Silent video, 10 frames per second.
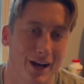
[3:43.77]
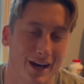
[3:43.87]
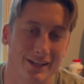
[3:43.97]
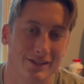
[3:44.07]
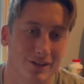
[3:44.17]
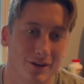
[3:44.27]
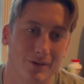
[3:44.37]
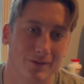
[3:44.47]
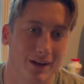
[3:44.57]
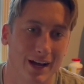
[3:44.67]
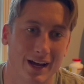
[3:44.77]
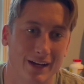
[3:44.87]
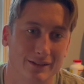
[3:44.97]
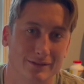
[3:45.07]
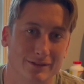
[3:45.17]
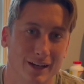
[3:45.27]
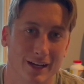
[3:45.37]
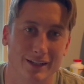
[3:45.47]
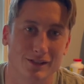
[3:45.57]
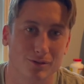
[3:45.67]
I don't have
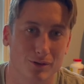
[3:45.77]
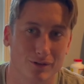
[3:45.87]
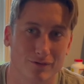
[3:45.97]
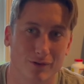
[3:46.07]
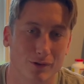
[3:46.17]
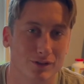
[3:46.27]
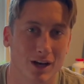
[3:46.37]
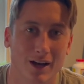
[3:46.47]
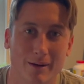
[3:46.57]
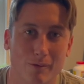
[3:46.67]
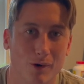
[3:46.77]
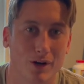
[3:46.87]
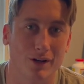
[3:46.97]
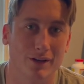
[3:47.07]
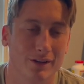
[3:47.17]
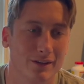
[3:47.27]
any sort of full-time work